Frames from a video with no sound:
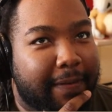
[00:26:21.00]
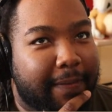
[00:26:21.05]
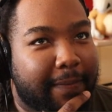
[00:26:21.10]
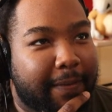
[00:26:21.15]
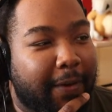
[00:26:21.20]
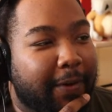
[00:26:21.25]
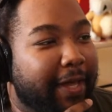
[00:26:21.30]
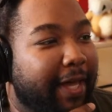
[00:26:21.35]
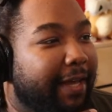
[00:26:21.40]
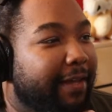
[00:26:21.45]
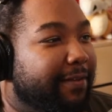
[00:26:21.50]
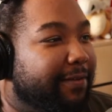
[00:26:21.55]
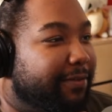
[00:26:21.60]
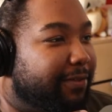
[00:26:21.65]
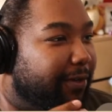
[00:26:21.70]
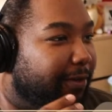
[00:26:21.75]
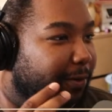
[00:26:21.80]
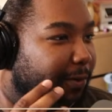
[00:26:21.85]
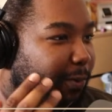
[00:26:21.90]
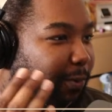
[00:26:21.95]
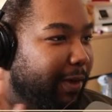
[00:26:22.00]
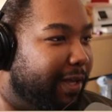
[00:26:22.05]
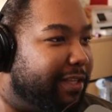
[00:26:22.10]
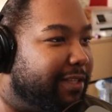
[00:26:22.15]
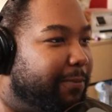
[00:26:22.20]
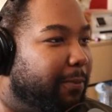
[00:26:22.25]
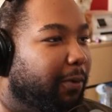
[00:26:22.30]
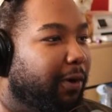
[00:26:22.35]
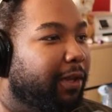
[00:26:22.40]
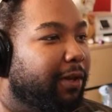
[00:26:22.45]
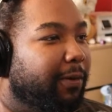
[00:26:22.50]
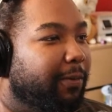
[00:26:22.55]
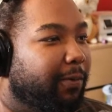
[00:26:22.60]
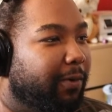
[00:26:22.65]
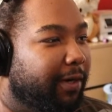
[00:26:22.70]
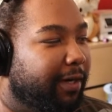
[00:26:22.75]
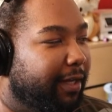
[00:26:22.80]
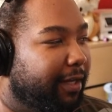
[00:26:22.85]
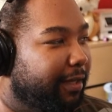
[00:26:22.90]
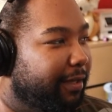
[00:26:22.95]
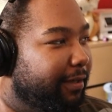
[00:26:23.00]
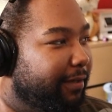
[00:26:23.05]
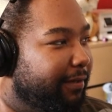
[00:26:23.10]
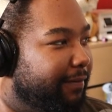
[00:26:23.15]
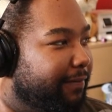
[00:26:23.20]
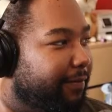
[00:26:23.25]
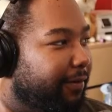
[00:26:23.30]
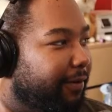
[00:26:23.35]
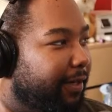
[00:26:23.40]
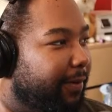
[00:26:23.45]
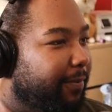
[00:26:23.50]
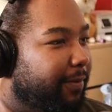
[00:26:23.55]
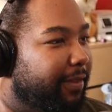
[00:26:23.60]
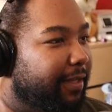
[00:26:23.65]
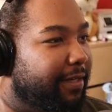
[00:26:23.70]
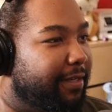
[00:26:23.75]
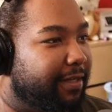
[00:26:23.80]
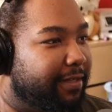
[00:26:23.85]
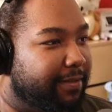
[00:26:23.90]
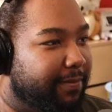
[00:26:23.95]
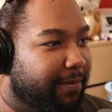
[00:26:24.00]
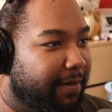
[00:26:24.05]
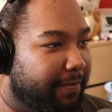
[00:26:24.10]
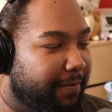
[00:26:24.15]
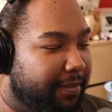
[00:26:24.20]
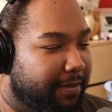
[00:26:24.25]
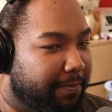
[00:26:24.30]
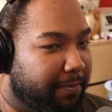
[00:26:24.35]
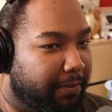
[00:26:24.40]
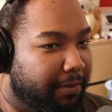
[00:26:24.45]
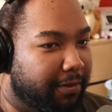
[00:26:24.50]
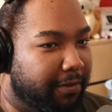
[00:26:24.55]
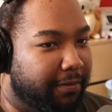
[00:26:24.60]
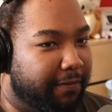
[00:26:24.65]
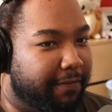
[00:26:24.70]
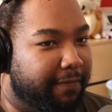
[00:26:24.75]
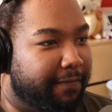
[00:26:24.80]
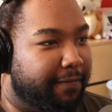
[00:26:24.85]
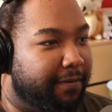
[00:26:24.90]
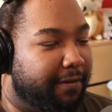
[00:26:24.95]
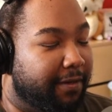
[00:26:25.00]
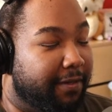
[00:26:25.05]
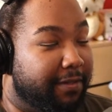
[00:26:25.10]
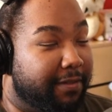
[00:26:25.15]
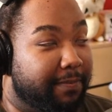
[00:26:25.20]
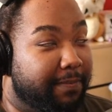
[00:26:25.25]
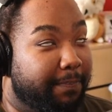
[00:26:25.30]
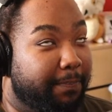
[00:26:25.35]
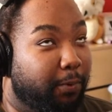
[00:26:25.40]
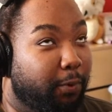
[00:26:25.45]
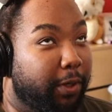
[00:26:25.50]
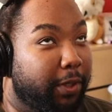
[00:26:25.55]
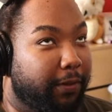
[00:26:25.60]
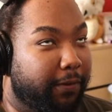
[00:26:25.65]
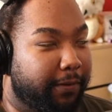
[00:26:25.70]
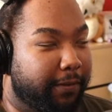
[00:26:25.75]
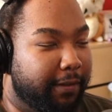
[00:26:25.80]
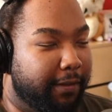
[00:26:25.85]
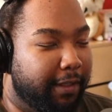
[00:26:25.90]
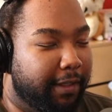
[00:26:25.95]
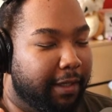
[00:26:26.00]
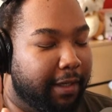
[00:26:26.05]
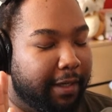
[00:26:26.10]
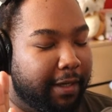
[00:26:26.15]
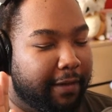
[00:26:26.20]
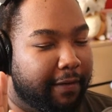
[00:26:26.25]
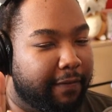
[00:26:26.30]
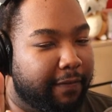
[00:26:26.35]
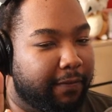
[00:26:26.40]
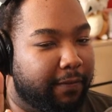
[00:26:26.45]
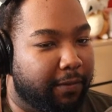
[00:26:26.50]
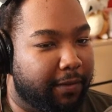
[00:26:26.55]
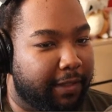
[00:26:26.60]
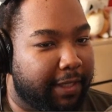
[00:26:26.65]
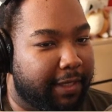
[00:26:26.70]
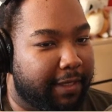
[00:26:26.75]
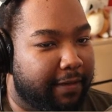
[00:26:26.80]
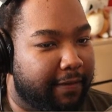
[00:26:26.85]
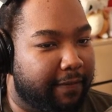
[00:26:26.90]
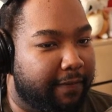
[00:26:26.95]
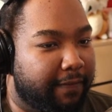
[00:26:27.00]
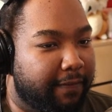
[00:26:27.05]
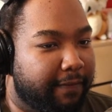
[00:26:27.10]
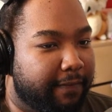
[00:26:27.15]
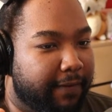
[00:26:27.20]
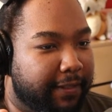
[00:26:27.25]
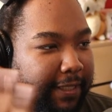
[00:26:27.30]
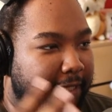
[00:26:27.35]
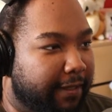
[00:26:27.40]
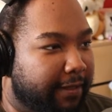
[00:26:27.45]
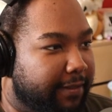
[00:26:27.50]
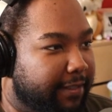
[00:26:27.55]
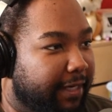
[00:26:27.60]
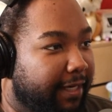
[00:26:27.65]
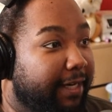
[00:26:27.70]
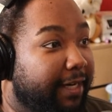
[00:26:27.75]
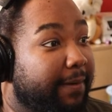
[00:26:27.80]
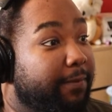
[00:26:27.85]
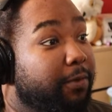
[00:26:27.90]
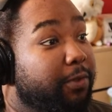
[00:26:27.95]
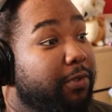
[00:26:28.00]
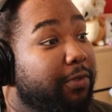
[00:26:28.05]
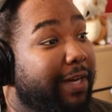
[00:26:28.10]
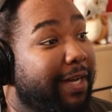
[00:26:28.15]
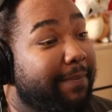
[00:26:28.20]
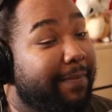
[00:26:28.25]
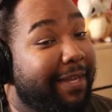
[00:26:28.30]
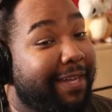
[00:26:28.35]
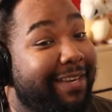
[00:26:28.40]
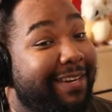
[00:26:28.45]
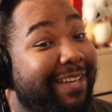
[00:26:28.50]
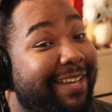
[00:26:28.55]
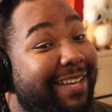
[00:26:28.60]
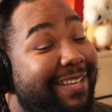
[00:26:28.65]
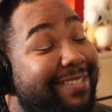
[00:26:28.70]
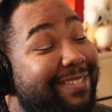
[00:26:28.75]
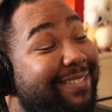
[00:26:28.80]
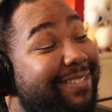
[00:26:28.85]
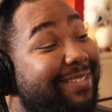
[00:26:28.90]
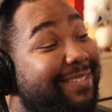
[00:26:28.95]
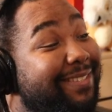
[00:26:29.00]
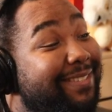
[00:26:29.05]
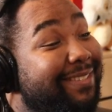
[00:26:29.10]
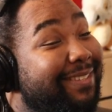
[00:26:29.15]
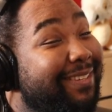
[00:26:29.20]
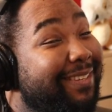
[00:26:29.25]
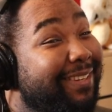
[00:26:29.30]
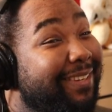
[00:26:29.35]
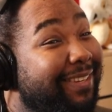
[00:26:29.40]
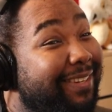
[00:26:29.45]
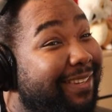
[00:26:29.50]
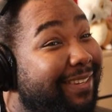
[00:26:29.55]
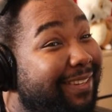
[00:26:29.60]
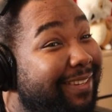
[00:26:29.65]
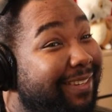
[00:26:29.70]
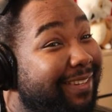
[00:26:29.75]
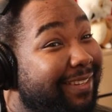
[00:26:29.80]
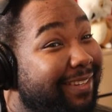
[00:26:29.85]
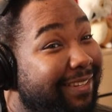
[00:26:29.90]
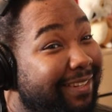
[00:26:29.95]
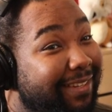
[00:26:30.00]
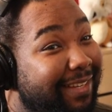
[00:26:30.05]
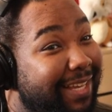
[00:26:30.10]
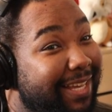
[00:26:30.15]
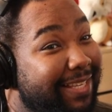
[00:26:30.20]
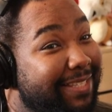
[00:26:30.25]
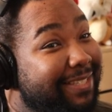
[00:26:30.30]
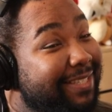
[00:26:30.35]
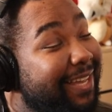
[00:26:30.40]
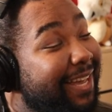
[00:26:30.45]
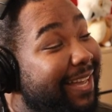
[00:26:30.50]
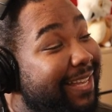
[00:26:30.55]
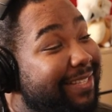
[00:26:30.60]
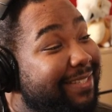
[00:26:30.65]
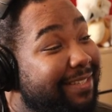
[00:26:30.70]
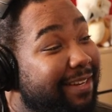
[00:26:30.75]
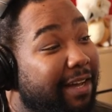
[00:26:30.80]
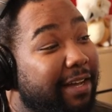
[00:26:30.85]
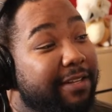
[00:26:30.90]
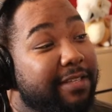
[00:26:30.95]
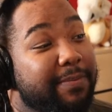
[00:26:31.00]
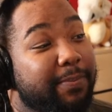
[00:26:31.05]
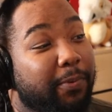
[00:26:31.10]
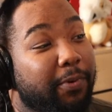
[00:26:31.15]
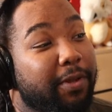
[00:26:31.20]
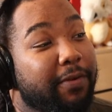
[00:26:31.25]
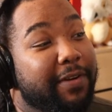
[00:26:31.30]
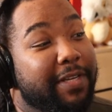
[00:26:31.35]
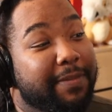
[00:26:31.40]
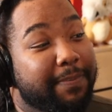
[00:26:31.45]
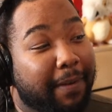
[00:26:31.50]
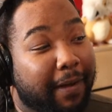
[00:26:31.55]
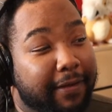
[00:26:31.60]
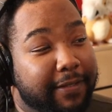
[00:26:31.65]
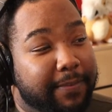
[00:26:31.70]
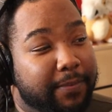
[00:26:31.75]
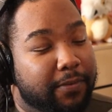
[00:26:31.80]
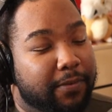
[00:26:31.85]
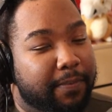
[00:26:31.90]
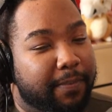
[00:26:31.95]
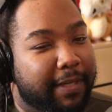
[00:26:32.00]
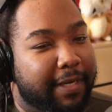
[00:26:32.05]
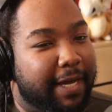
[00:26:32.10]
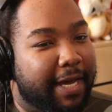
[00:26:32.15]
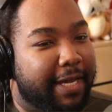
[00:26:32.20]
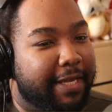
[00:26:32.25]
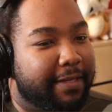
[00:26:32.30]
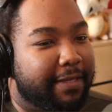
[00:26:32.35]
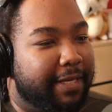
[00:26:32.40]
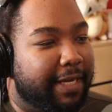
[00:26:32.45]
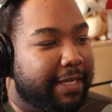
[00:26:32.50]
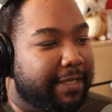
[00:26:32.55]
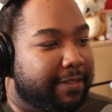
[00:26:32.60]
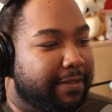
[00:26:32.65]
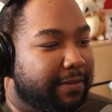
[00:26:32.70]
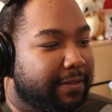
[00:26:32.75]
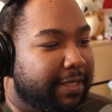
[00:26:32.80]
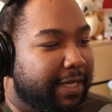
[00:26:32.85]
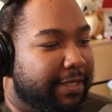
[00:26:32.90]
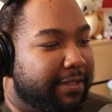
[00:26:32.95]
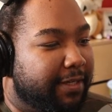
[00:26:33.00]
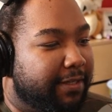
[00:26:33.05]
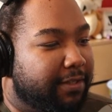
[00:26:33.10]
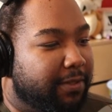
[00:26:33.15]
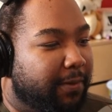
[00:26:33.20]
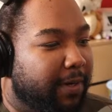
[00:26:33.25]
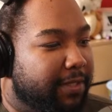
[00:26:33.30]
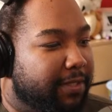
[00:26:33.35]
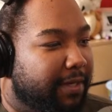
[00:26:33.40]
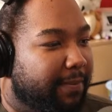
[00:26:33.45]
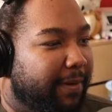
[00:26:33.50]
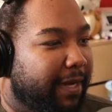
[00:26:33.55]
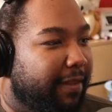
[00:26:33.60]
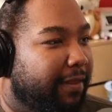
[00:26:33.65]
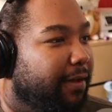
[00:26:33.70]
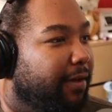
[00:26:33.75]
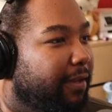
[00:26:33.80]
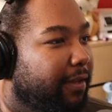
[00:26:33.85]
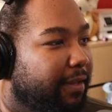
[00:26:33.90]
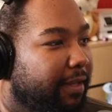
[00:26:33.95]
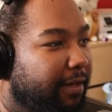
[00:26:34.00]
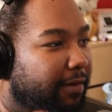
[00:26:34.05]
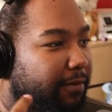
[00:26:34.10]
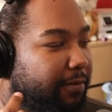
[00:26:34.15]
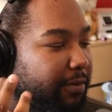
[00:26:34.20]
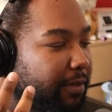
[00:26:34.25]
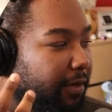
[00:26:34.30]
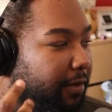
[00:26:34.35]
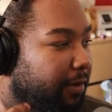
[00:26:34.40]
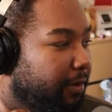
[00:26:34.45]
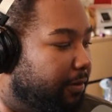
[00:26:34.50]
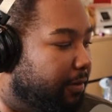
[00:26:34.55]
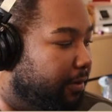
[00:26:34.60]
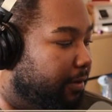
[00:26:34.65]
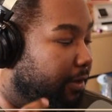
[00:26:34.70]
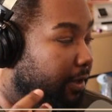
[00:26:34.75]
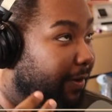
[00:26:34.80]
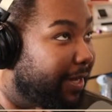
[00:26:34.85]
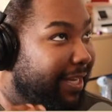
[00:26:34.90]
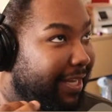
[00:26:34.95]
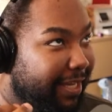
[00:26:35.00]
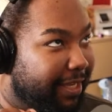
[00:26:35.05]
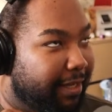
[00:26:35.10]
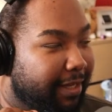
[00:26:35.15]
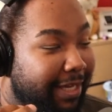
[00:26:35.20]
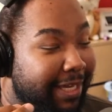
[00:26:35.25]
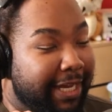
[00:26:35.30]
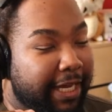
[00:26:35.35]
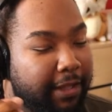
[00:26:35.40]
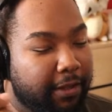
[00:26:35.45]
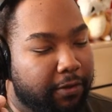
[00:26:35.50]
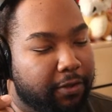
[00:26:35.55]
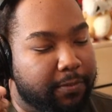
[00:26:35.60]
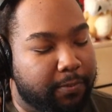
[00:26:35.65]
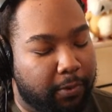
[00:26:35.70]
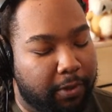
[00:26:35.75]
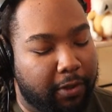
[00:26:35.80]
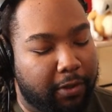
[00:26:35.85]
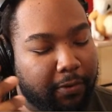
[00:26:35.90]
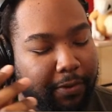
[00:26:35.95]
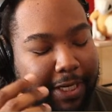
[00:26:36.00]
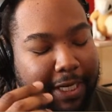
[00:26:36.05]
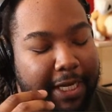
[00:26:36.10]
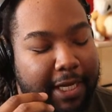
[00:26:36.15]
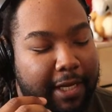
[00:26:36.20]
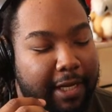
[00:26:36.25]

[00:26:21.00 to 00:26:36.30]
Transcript: Okay, so quick spoiler warning for anyone that doesn't want to be spoiled for the end of Attack on Titan. I will try and make it as non-spoilery as possible, but I still, to answer this question, I might have to go get a little spoilery.